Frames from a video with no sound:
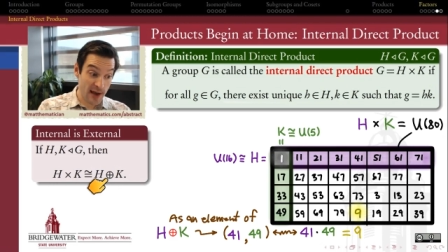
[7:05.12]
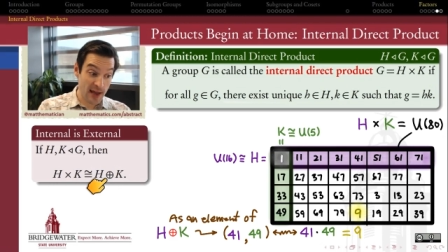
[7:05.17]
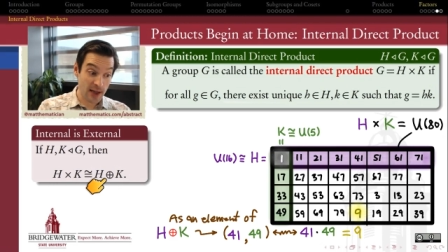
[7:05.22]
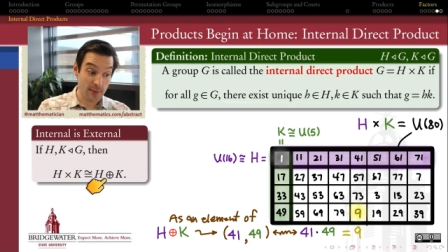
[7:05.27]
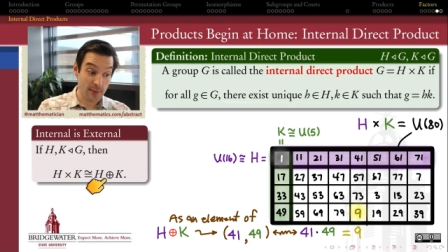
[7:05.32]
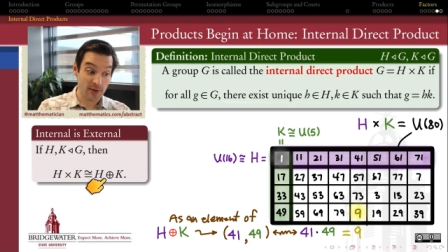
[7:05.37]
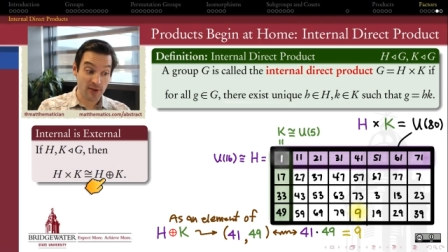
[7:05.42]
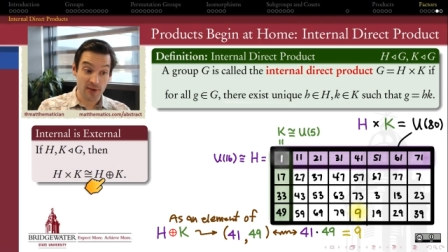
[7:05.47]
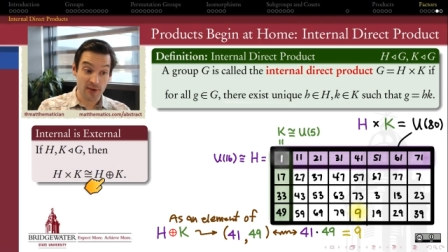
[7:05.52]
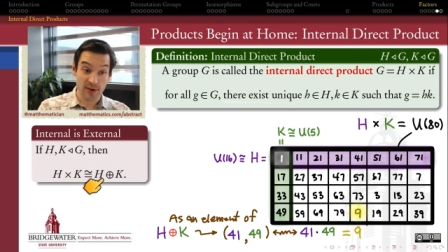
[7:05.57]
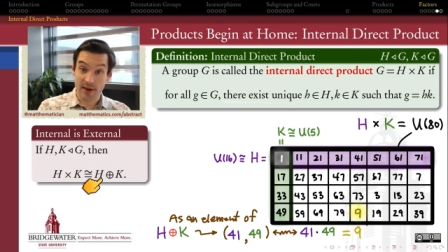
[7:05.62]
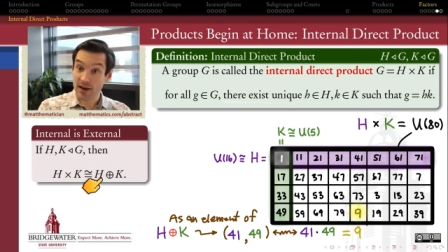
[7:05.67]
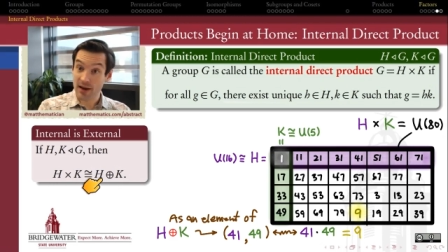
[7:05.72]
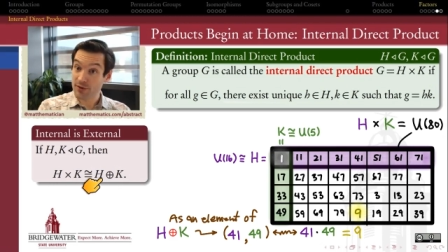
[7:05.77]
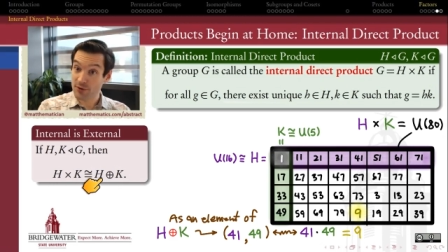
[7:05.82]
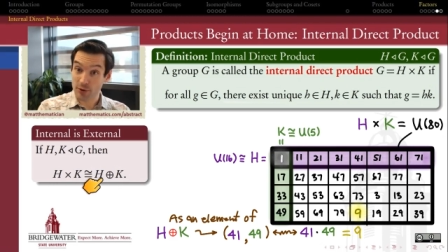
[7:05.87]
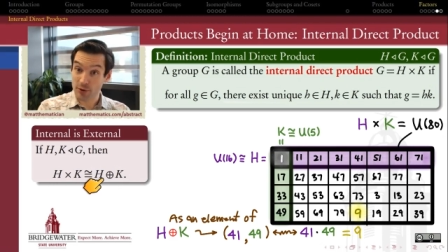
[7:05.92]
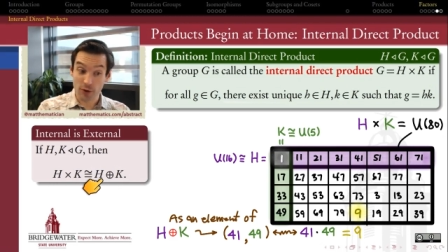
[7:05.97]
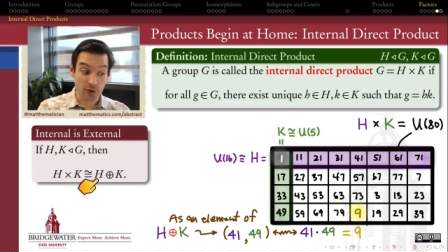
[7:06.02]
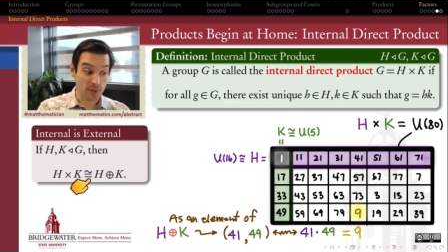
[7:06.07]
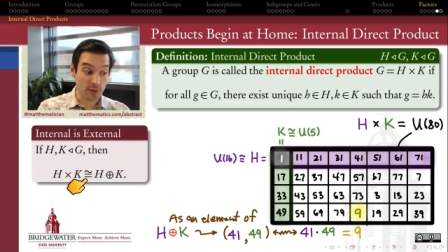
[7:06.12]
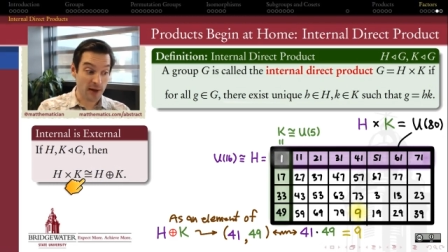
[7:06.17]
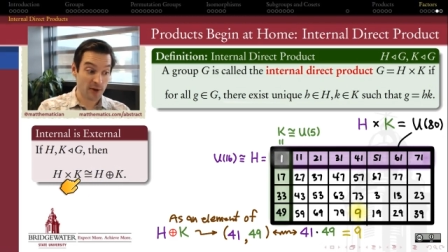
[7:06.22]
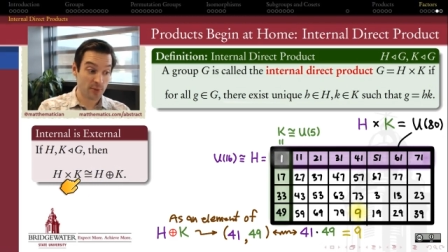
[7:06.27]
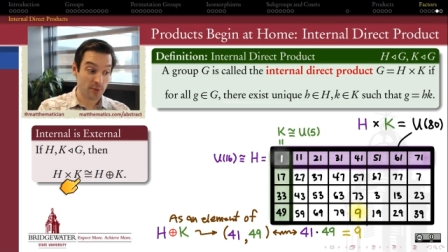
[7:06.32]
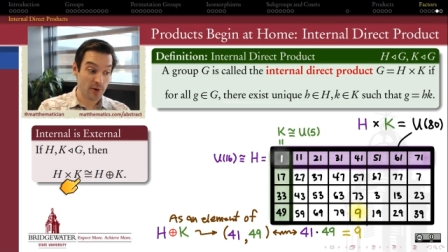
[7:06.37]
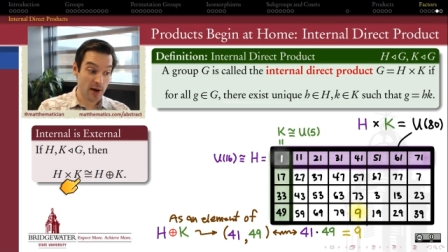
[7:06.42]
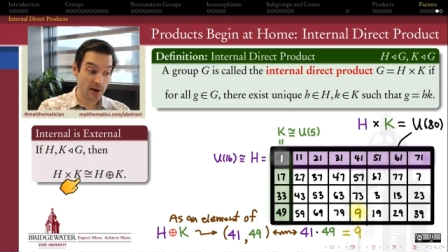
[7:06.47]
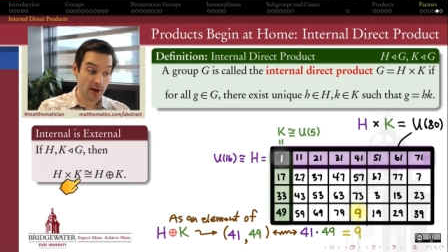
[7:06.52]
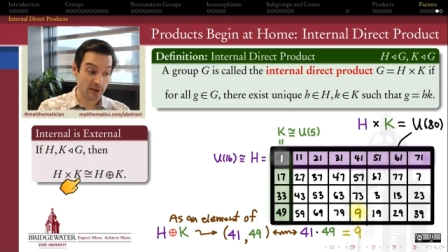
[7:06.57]
elements in the external direct
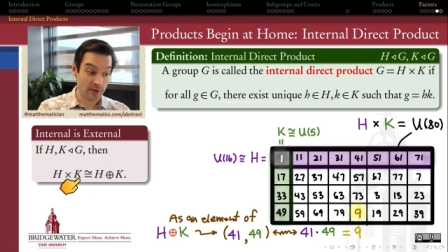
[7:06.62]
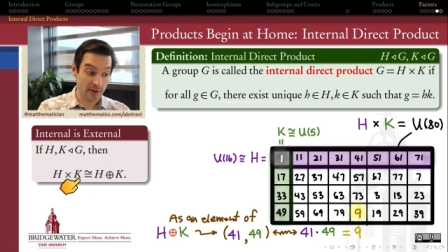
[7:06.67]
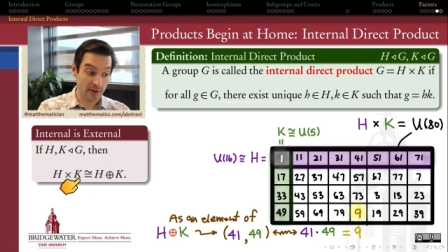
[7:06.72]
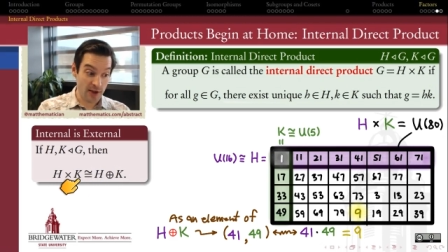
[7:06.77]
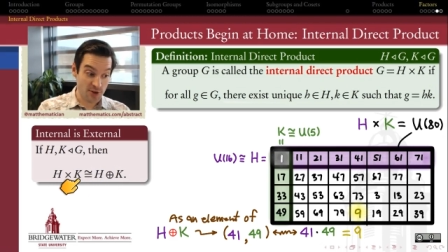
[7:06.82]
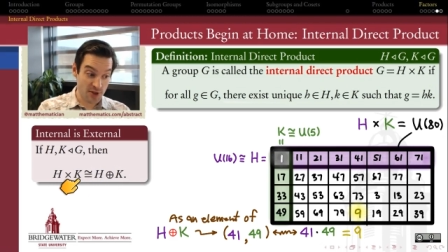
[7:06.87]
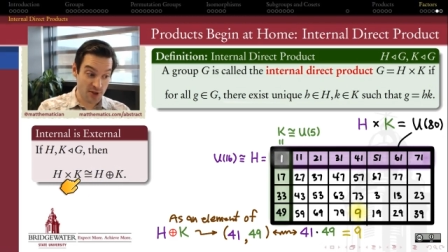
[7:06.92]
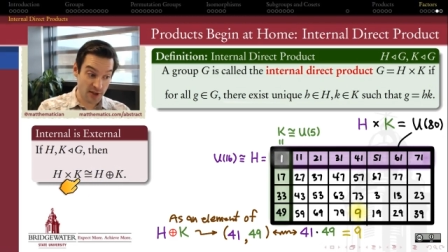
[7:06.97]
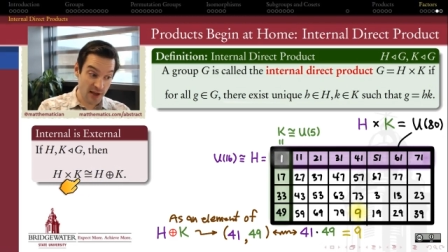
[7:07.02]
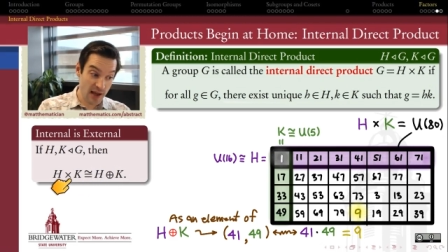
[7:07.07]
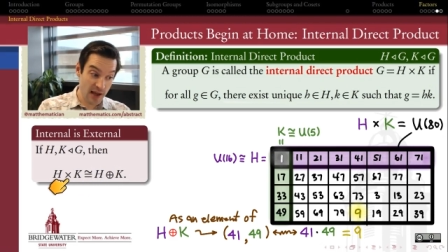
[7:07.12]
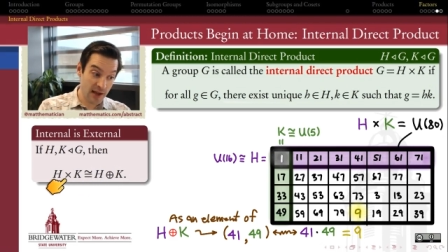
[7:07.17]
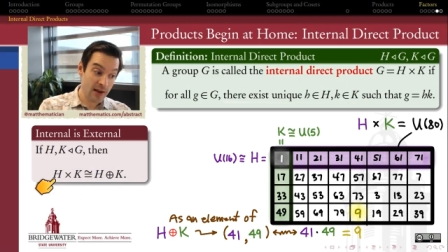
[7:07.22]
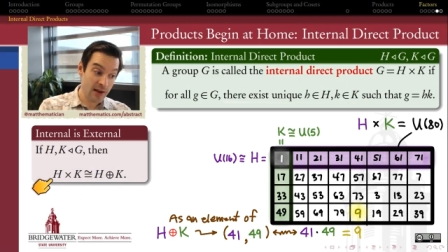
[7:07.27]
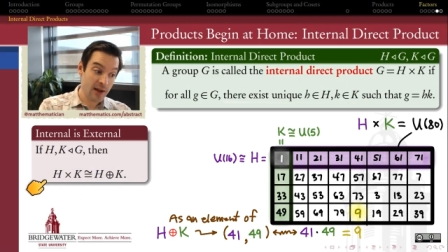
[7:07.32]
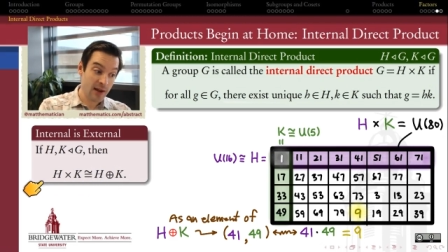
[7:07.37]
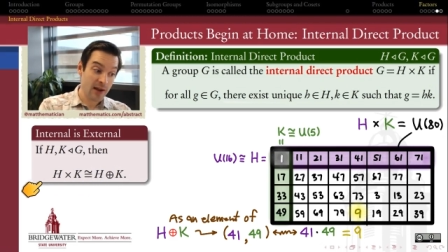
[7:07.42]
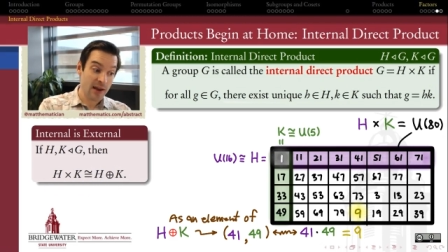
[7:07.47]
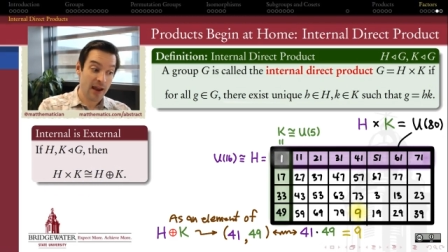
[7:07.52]
product of H and K